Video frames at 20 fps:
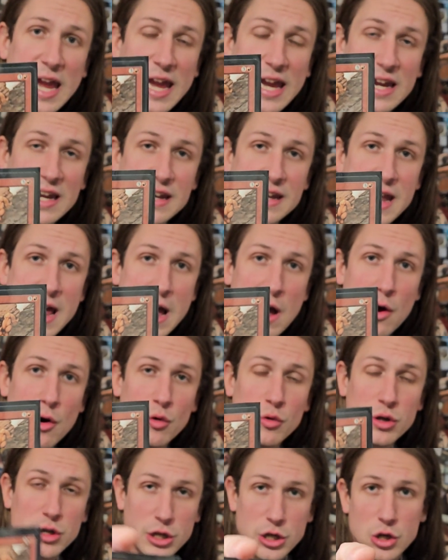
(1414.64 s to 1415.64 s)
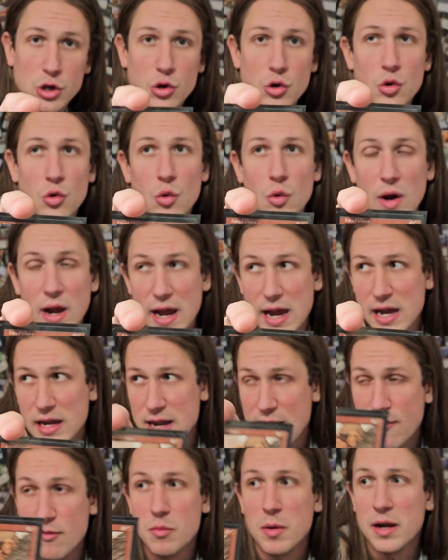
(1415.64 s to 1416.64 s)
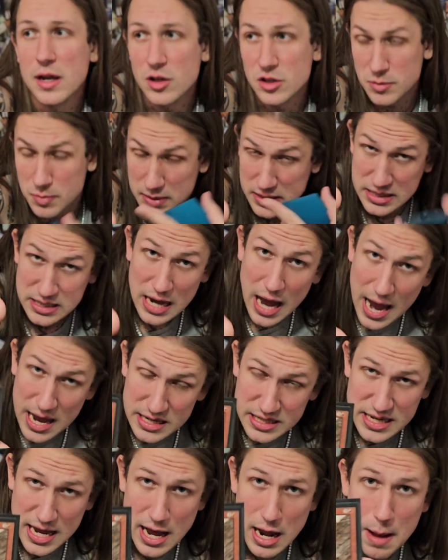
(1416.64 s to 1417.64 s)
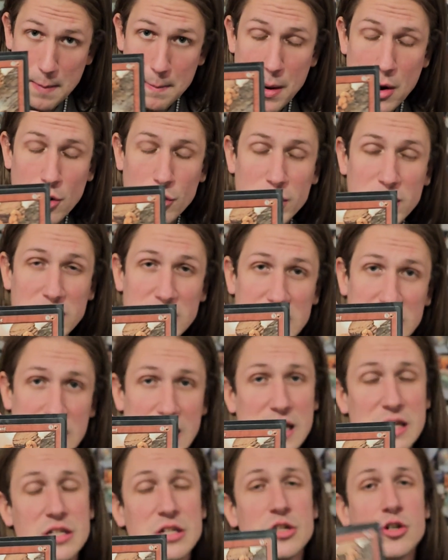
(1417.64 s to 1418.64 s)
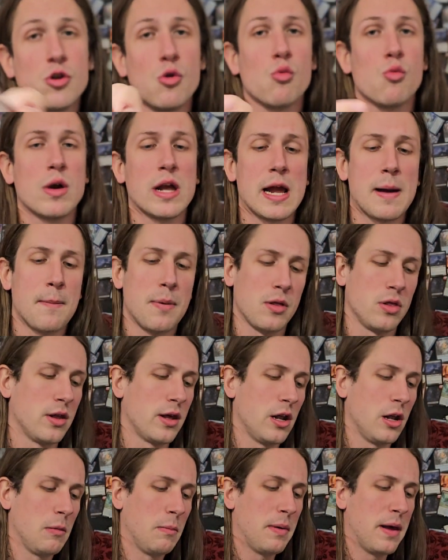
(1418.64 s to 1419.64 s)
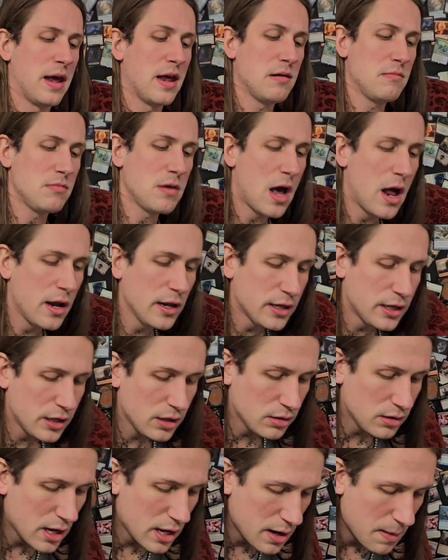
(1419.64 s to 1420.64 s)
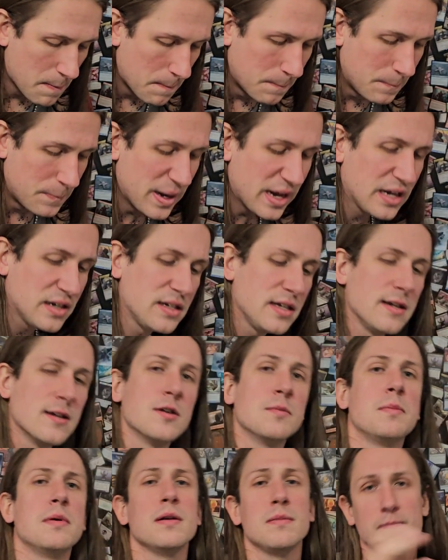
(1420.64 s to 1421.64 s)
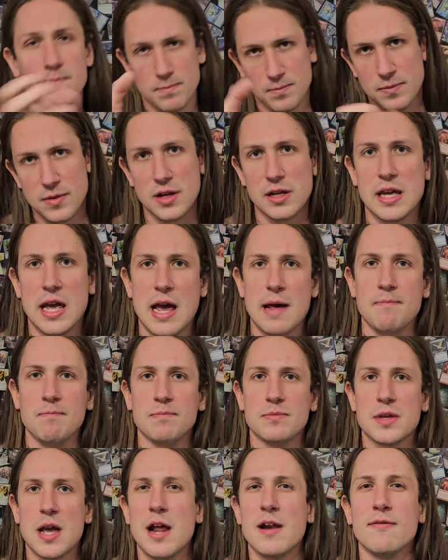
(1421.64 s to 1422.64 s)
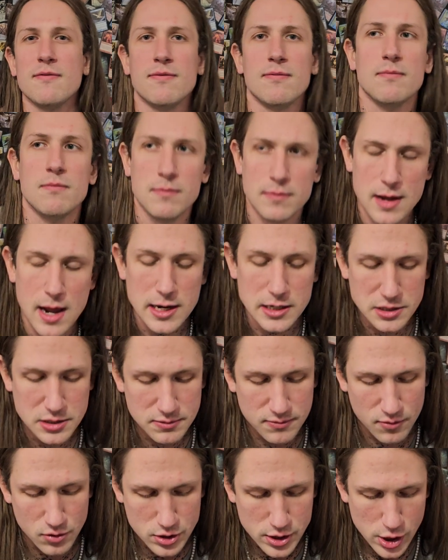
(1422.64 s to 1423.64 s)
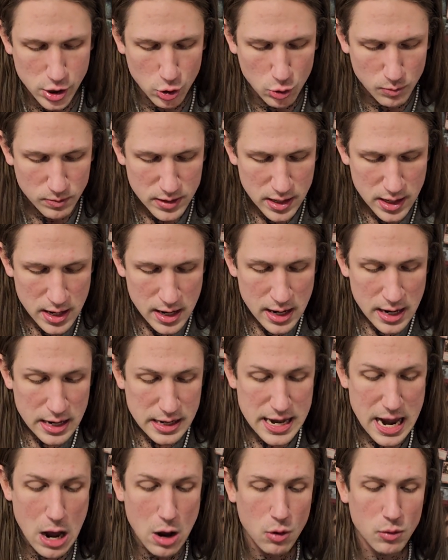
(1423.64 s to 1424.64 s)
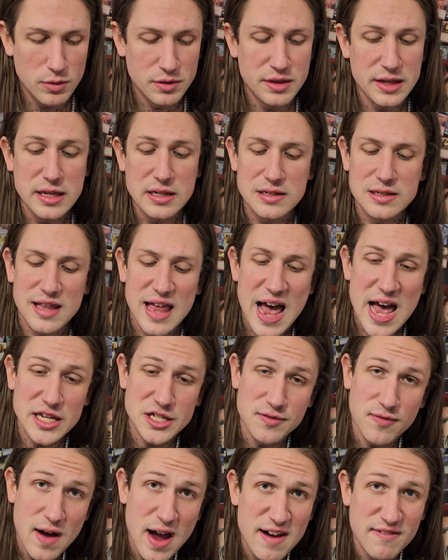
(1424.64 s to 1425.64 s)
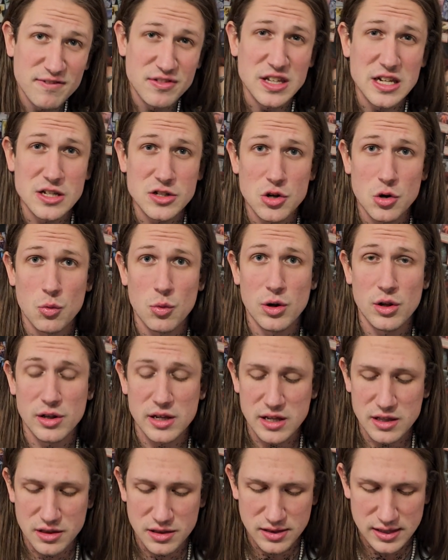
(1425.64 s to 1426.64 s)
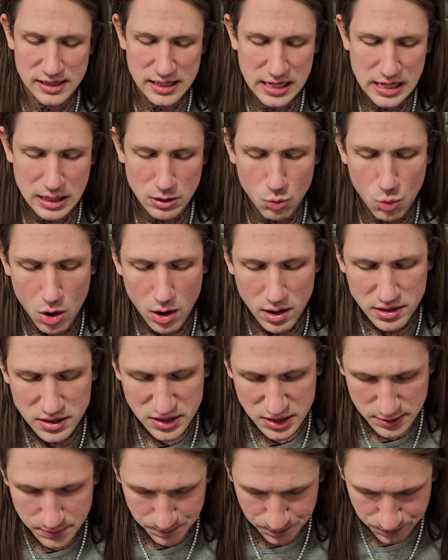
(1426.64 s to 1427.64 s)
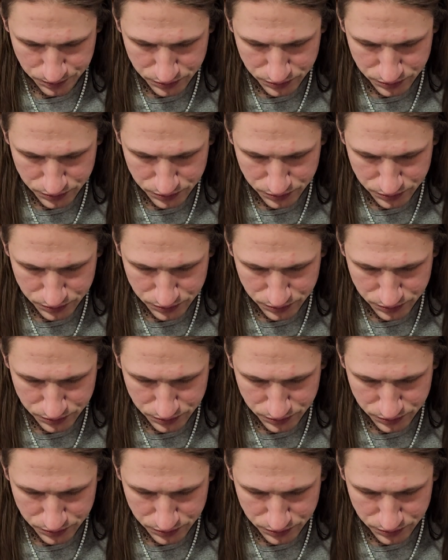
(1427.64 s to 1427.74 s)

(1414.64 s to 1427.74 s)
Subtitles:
and now you and everybody else besides that opponent gets to ramp a little bit. Not a big deal, but again, kind of nice for you. Now, these last 5, these are really the key ones.